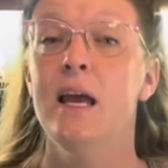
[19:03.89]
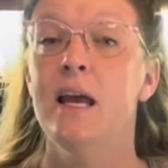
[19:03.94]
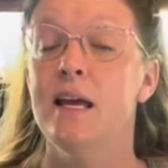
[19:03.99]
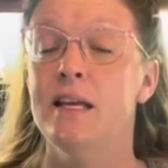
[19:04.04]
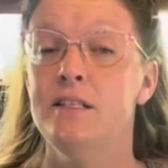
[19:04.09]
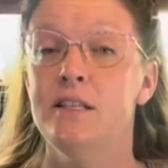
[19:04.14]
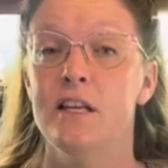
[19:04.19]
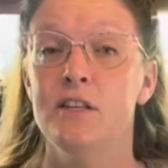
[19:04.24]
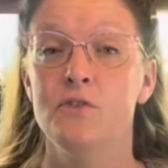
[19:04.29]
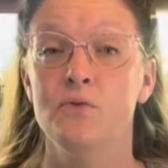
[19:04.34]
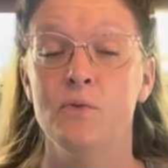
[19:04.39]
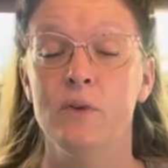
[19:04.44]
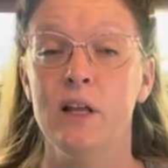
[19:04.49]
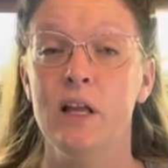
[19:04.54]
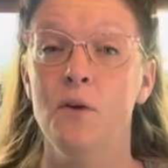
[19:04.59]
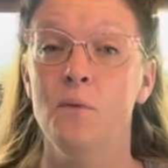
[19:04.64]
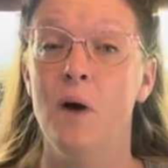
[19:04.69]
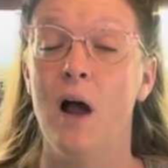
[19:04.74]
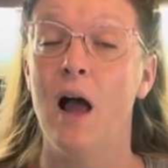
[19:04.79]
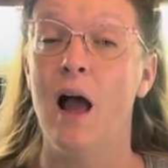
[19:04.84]
It does
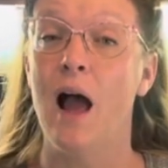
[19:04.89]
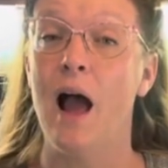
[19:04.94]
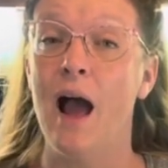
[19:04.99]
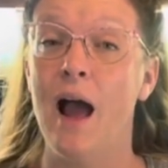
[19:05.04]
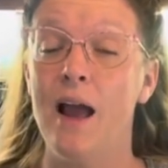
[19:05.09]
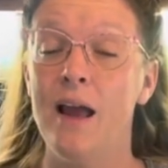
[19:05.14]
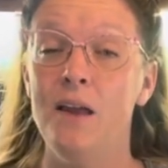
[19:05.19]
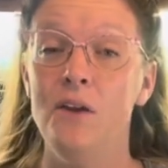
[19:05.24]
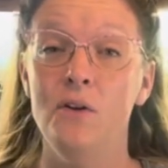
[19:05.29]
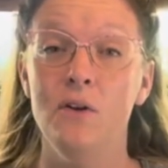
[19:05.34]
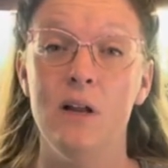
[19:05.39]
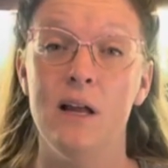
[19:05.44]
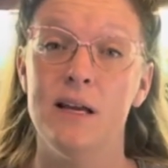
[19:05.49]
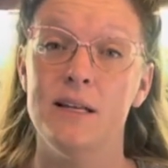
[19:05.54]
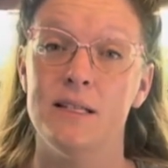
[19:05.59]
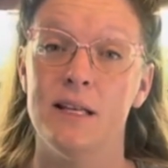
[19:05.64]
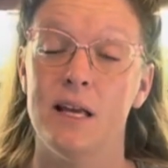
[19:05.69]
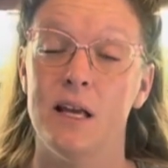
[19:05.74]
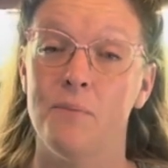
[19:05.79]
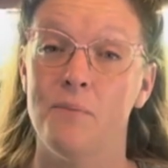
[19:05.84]
really well. I
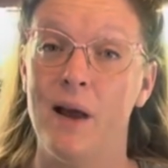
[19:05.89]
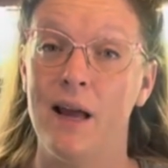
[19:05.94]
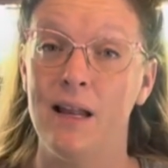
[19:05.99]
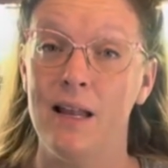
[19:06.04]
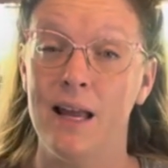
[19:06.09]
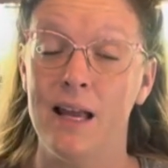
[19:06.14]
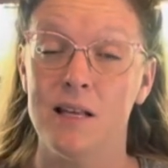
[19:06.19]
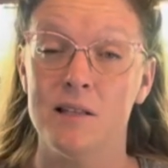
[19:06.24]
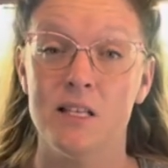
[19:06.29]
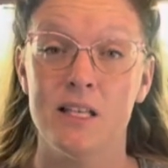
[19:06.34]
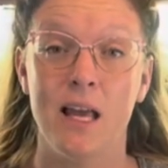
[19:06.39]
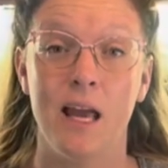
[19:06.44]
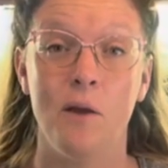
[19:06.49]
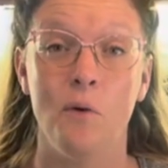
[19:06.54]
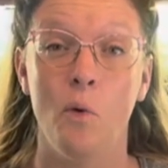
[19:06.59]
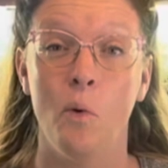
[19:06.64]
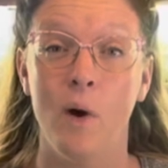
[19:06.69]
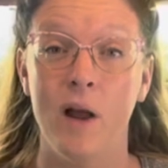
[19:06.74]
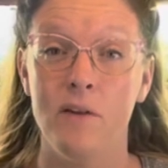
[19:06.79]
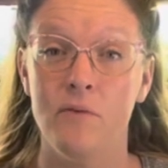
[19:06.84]
utilize it in my landscape
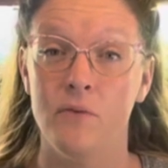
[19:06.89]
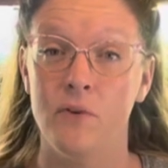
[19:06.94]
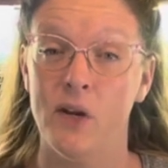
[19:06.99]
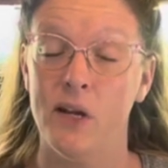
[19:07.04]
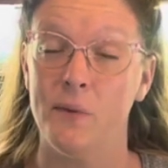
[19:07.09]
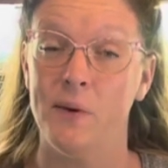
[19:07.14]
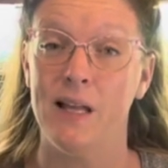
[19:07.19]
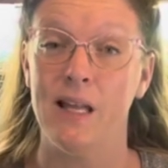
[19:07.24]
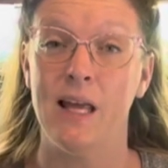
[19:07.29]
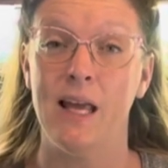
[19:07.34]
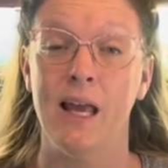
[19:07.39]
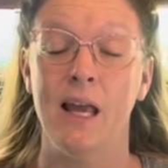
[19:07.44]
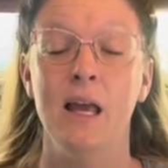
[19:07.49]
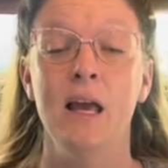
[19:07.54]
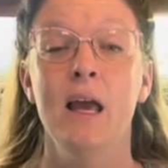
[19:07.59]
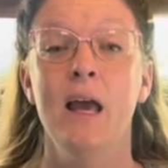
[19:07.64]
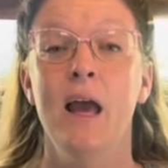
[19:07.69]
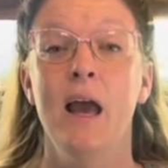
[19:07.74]
quite frequently.